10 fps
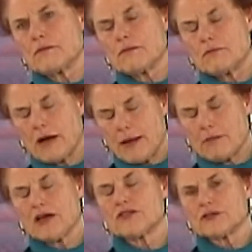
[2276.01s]
my
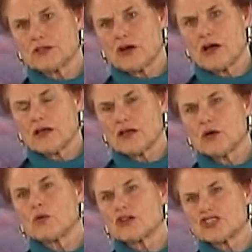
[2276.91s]
mother in law
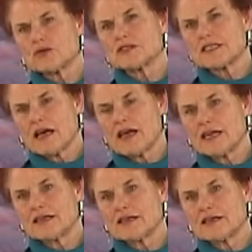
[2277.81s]
while she was
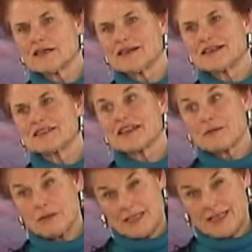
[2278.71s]
dying that I
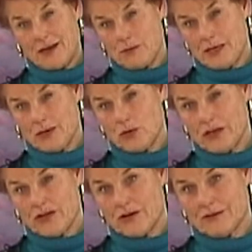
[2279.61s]
missed out being
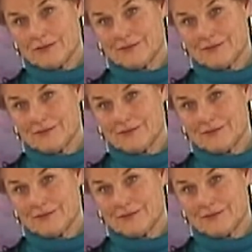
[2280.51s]
with her